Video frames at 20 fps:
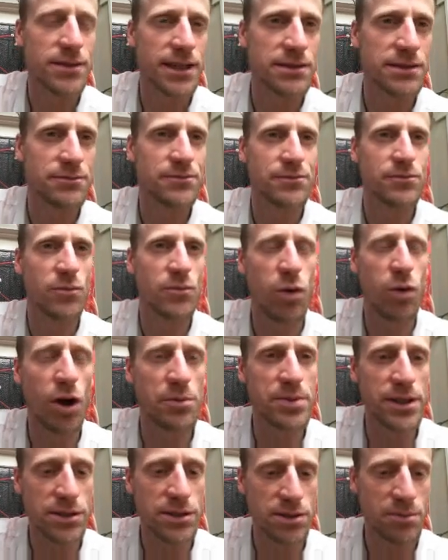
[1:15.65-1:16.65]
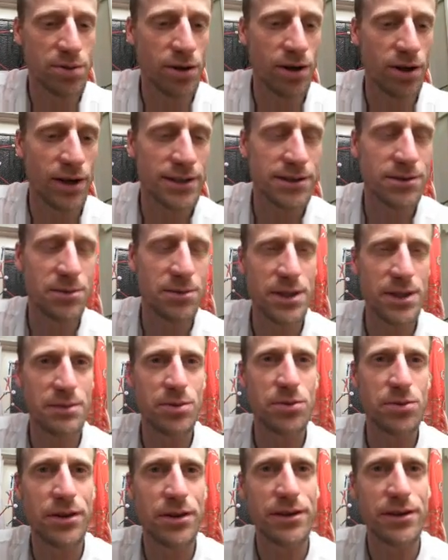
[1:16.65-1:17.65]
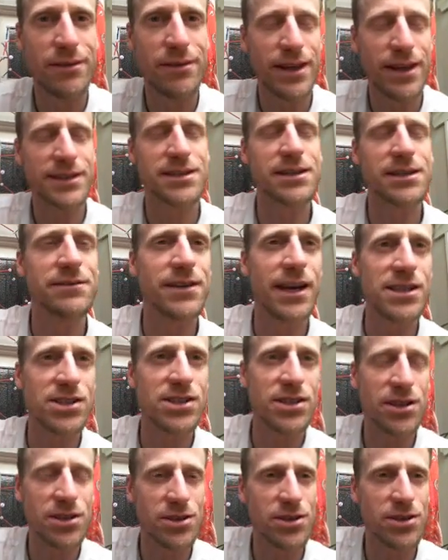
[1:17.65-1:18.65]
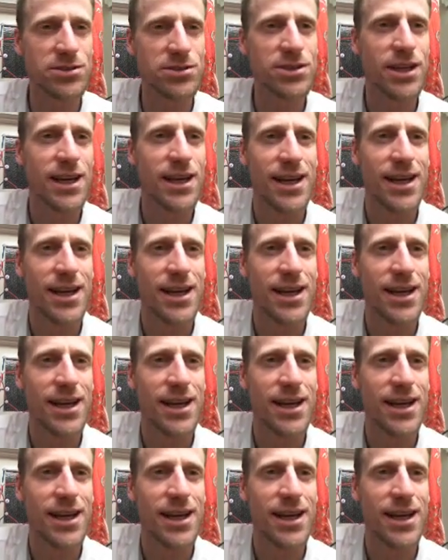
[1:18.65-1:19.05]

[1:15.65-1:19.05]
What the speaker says: that won't be a surprise to people that that deviation occurs.